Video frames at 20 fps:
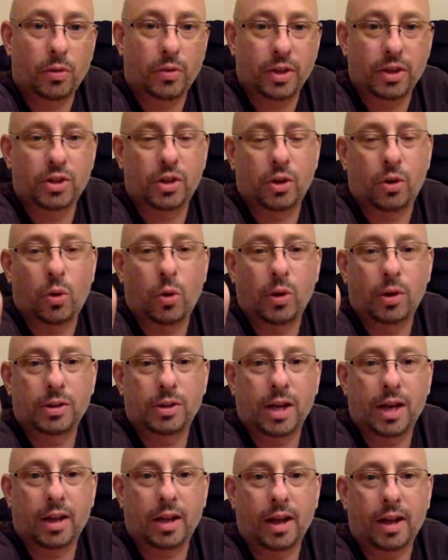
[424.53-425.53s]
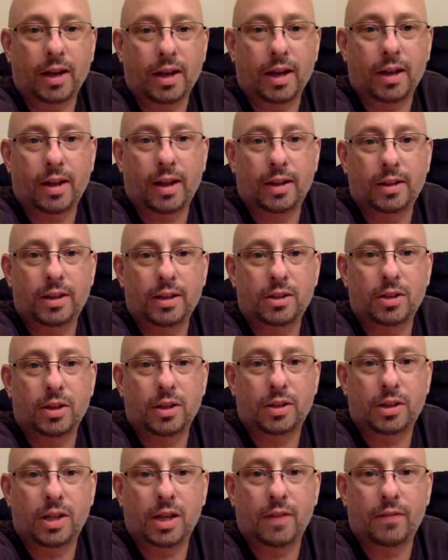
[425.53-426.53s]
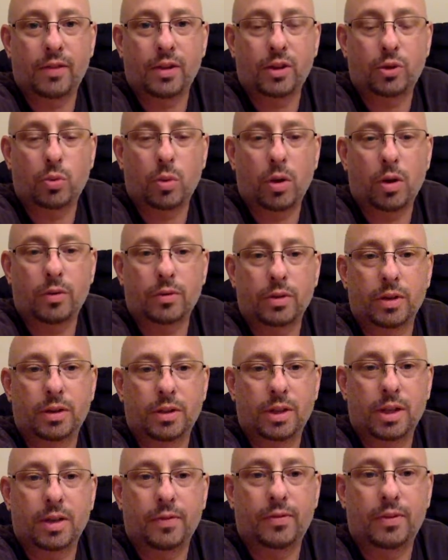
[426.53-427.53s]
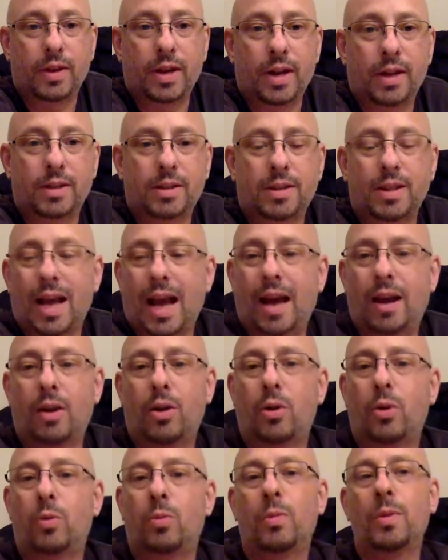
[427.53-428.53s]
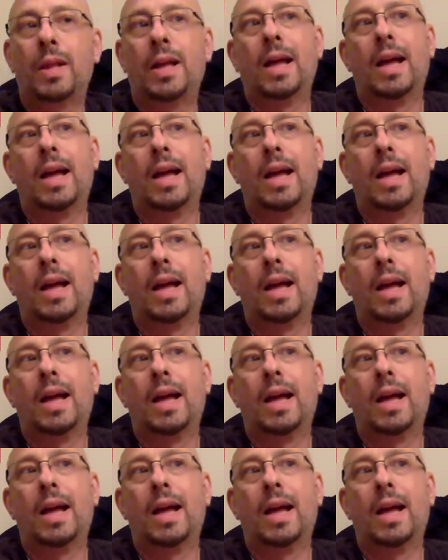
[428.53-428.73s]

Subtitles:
These are the coils I like. I like these on the TFV12s and the TFV8s. I don't know.